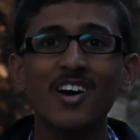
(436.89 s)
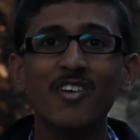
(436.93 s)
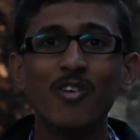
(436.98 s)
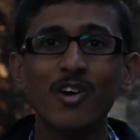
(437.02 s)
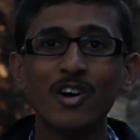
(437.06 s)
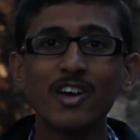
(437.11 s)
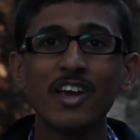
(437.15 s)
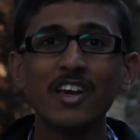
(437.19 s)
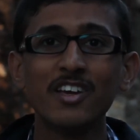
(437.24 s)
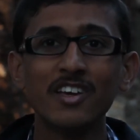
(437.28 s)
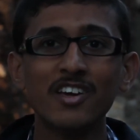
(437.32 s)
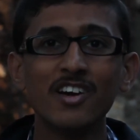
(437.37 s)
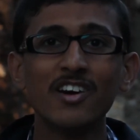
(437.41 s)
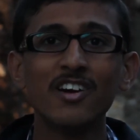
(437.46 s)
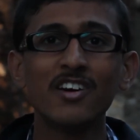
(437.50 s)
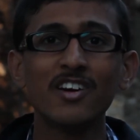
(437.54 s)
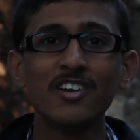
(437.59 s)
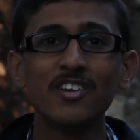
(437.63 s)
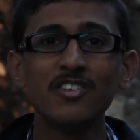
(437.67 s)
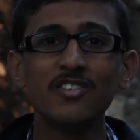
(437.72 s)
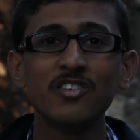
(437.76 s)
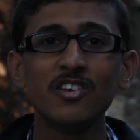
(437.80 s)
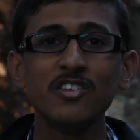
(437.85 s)
working here
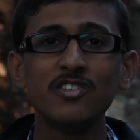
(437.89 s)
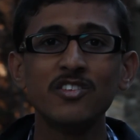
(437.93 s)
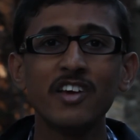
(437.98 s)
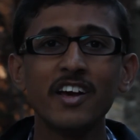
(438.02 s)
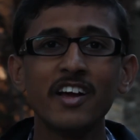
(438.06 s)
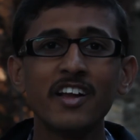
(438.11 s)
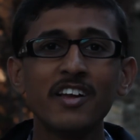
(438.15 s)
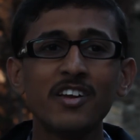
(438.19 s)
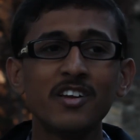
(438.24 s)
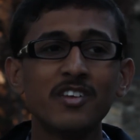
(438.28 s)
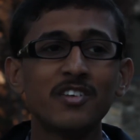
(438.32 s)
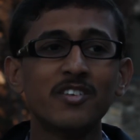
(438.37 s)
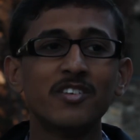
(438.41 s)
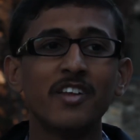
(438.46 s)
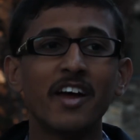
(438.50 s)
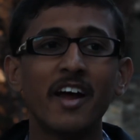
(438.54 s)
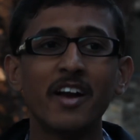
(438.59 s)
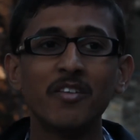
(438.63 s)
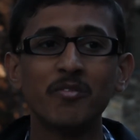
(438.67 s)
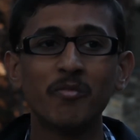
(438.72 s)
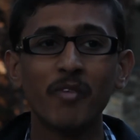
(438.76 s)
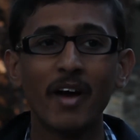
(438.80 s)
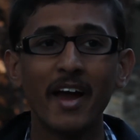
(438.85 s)
in CCL
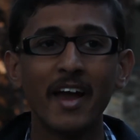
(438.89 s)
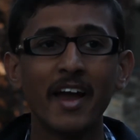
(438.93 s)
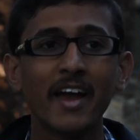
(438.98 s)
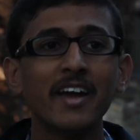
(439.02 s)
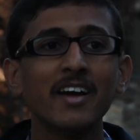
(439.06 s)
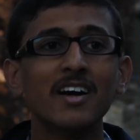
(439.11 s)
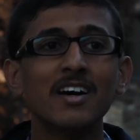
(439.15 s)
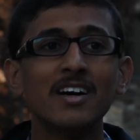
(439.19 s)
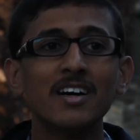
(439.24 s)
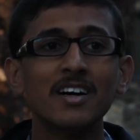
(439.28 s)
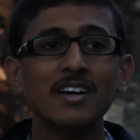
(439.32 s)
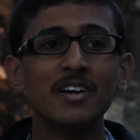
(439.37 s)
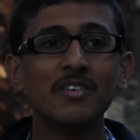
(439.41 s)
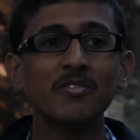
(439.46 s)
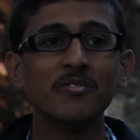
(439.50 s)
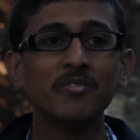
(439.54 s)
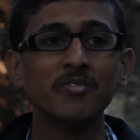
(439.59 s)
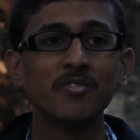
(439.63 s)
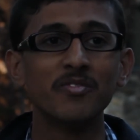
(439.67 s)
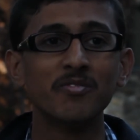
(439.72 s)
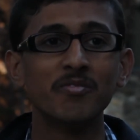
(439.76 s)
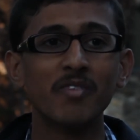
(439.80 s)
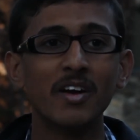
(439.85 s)
that
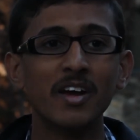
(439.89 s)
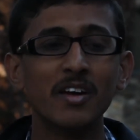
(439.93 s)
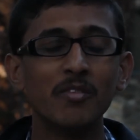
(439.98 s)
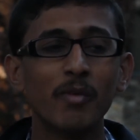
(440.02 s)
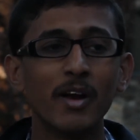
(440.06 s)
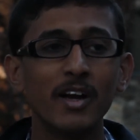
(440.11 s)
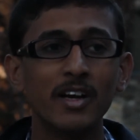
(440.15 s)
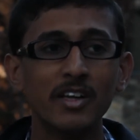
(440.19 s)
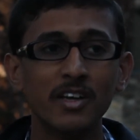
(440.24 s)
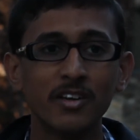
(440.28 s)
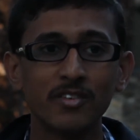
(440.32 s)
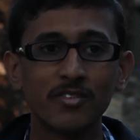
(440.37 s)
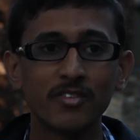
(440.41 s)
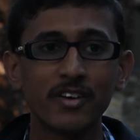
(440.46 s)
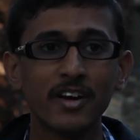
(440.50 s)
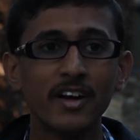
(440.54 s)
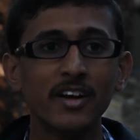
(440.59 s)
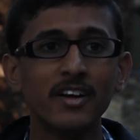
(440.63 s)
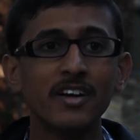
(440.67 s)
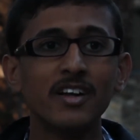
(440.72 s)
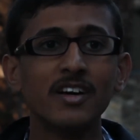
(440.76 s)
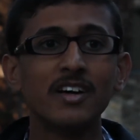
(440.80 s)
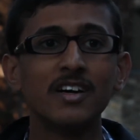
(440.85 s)
my dear
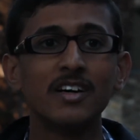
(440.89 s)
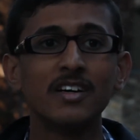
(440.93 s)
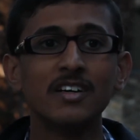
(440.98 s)
friend